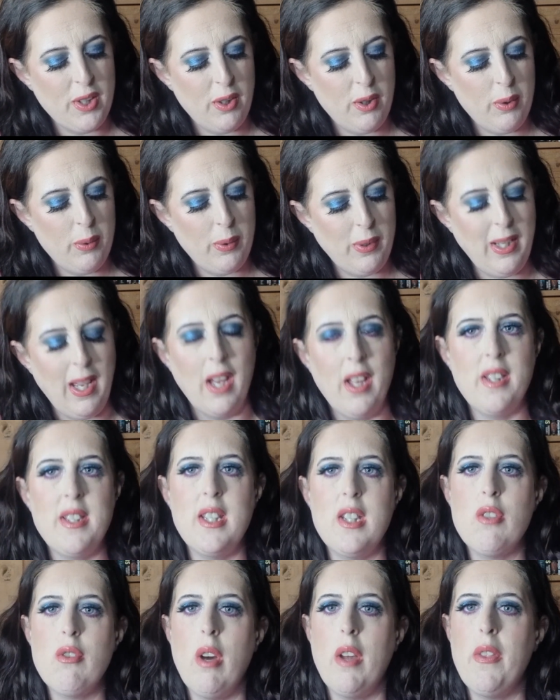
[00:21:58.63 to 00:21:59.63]
So
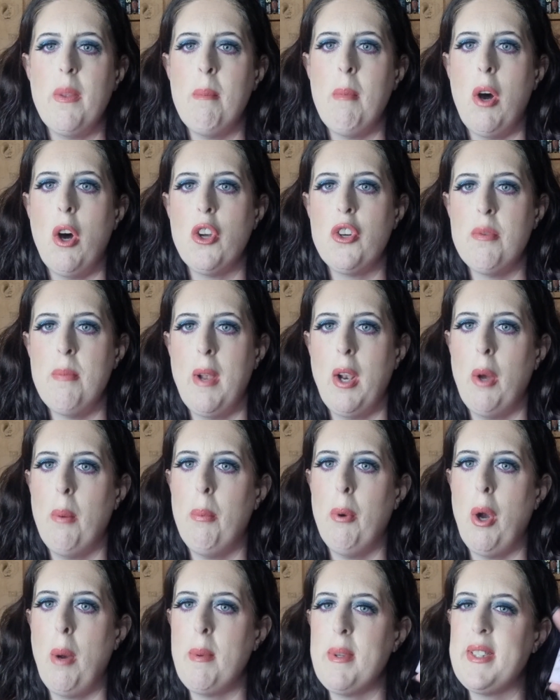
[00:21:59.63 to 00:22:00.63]
yeah, I did try the
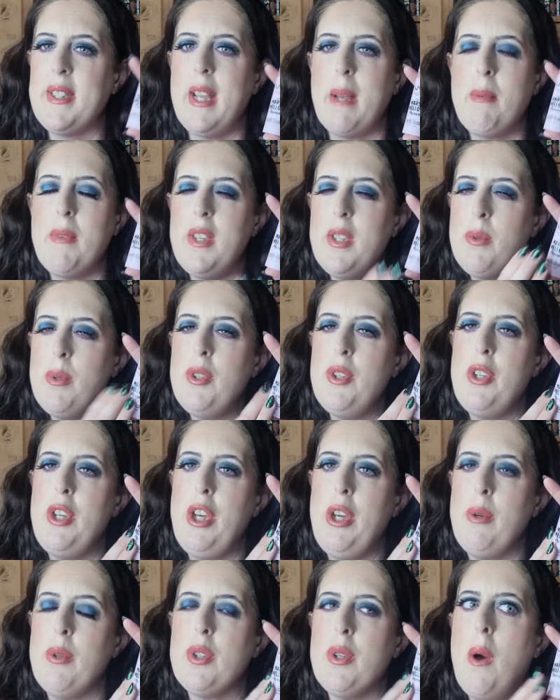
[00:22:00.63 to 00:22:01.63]
marshmallow primer today, but
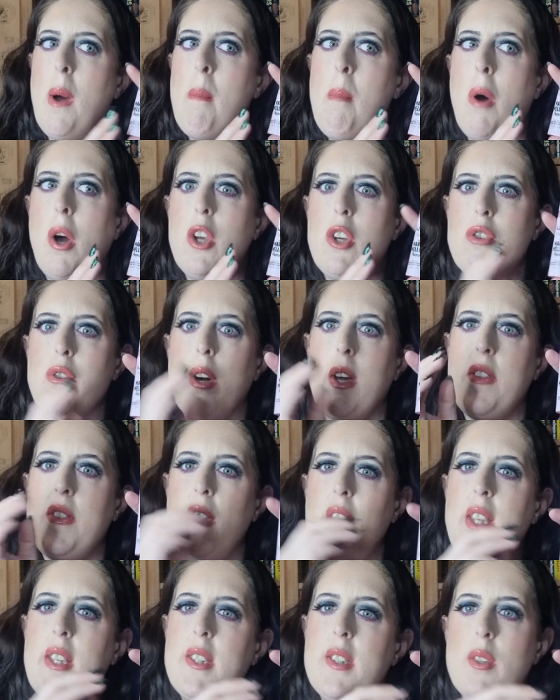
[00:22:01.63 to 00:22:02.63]
this was new, so I might try